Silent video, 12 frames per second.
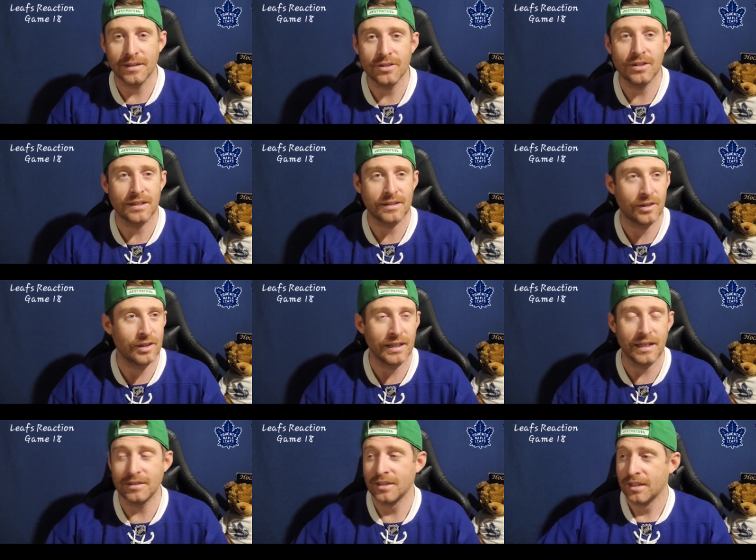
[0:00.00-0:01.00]
He'll get there
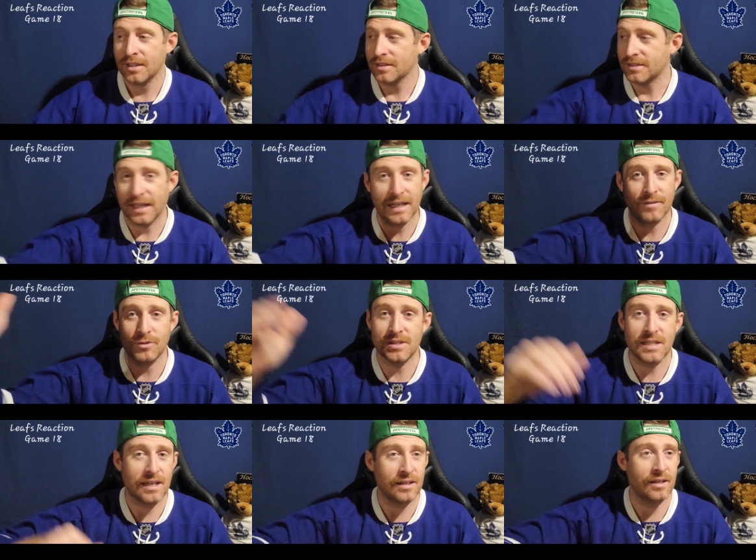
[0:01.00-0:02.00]
again. Tanev was
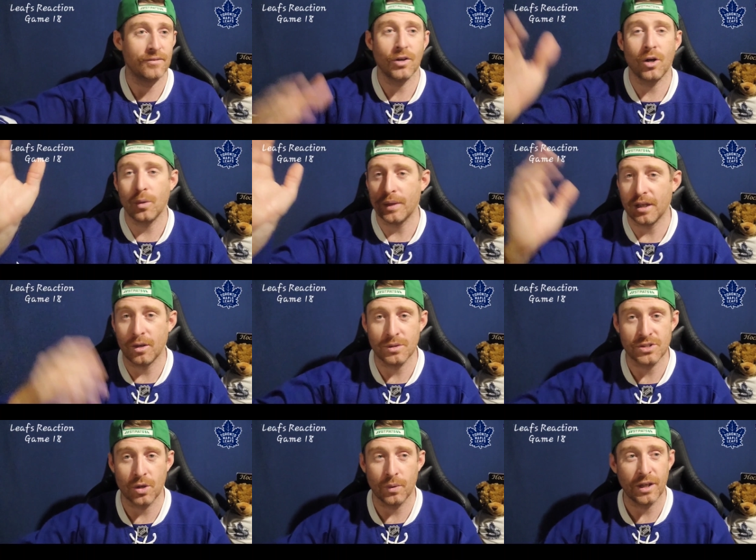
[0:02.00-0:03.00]
Tanev. OEL
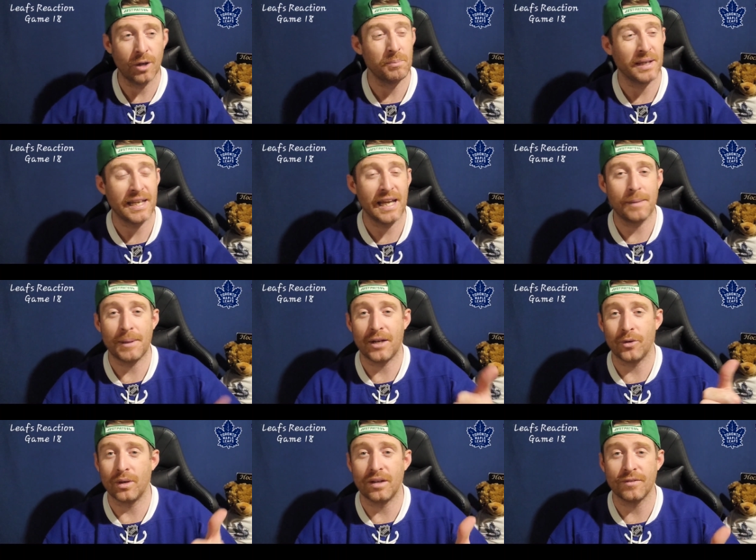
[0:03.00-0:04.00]
was OEL. McCabe had
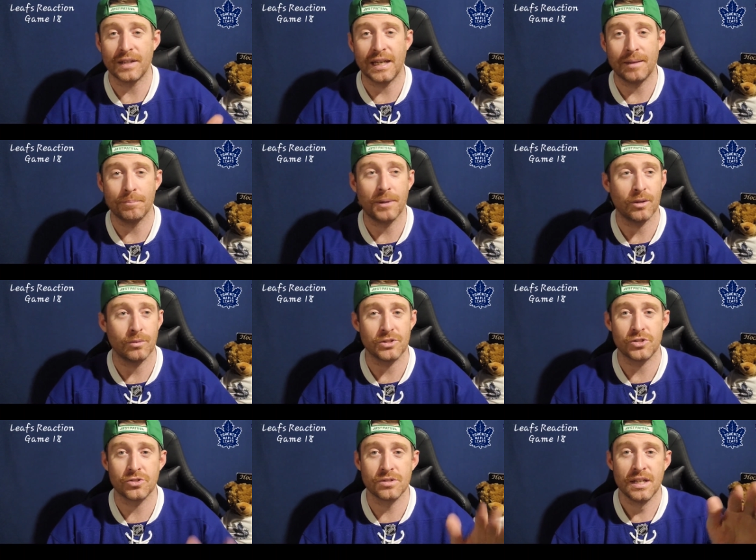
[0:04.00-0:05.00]
a rough game. Puck was
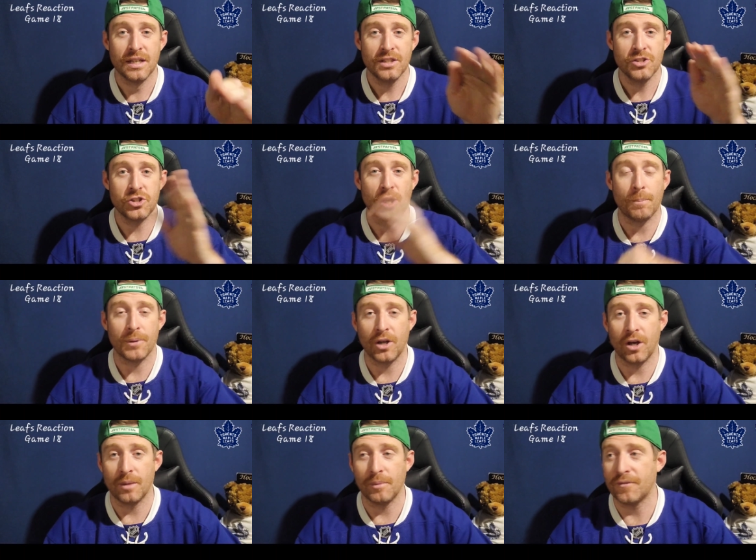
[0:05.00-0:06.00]
jumping
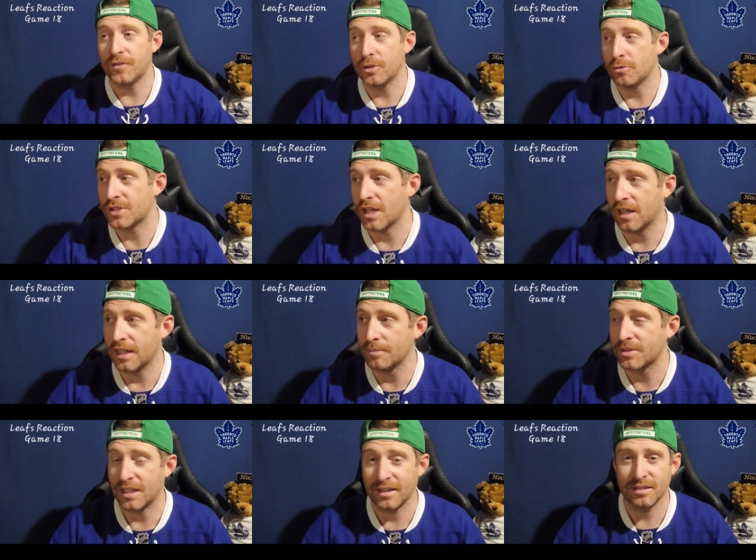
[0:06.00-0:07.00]
on him a few
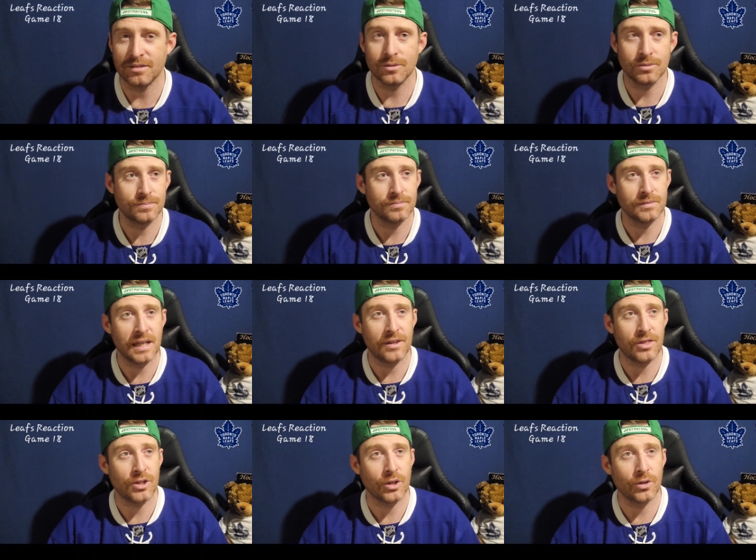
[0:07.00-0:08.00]
times. I think that
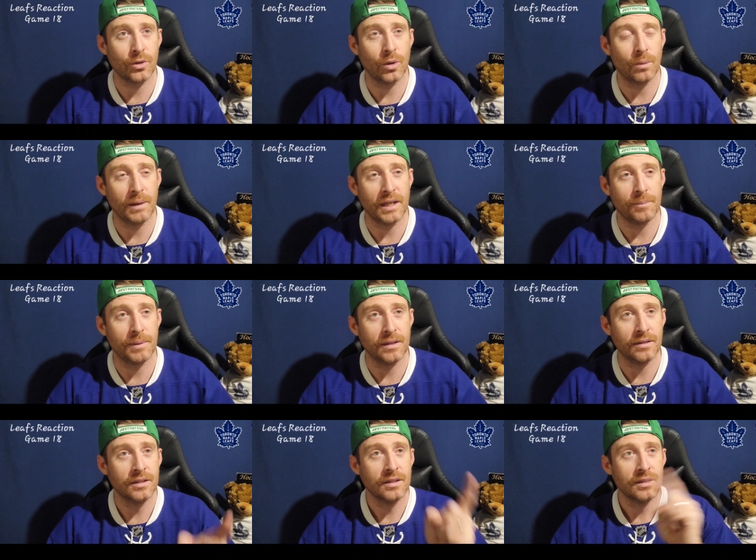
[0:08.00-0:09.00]
third goal might have
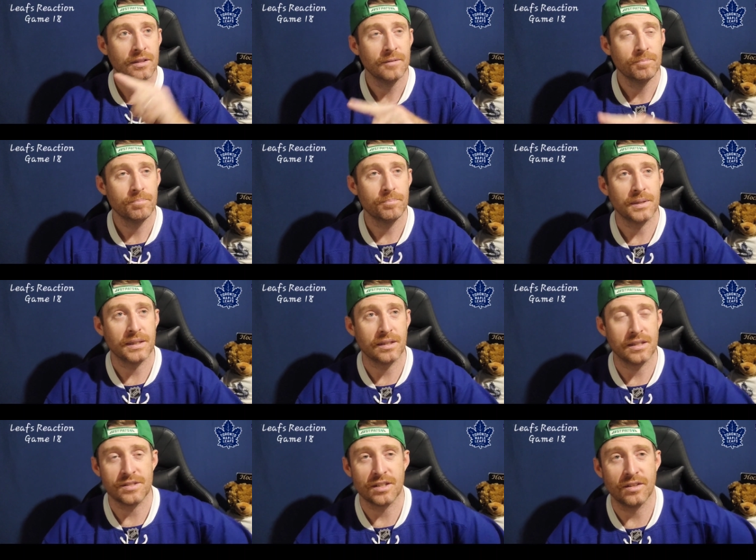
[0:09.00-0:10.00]
been
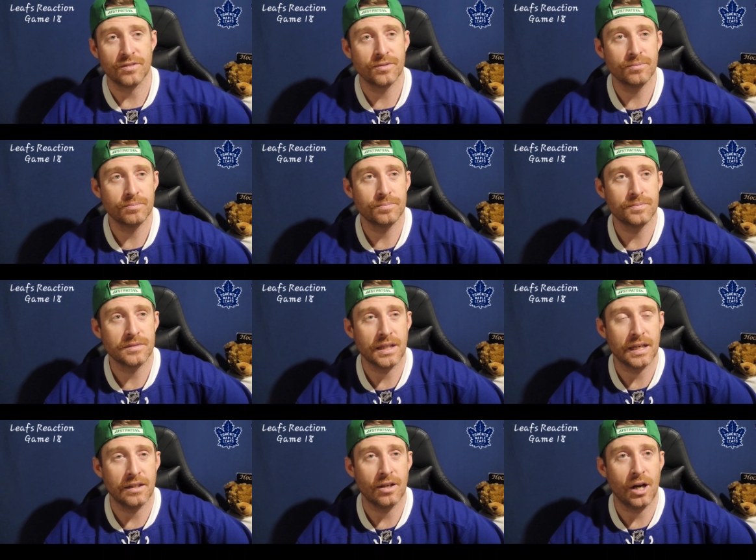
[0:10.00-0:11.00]
because of
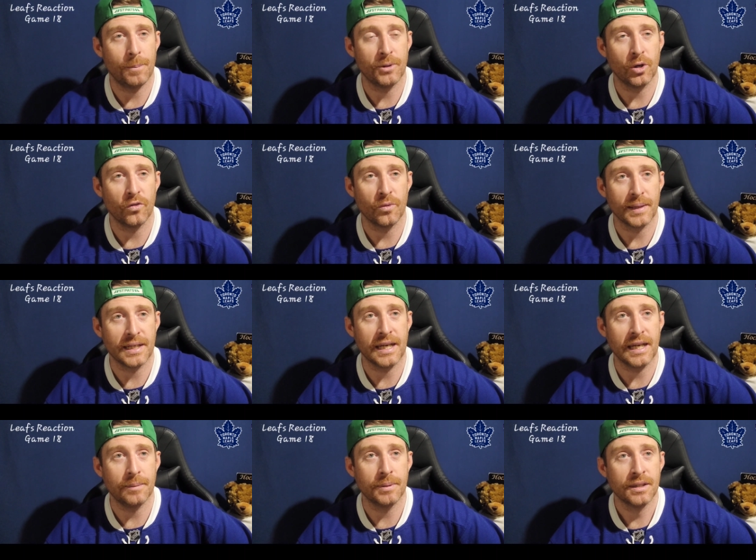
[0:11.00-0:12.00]
it hopping over
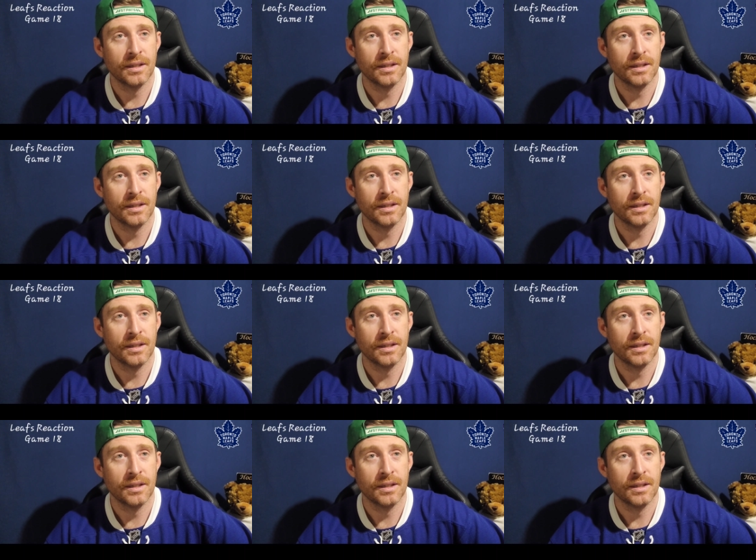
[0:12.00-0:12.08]
McCabe.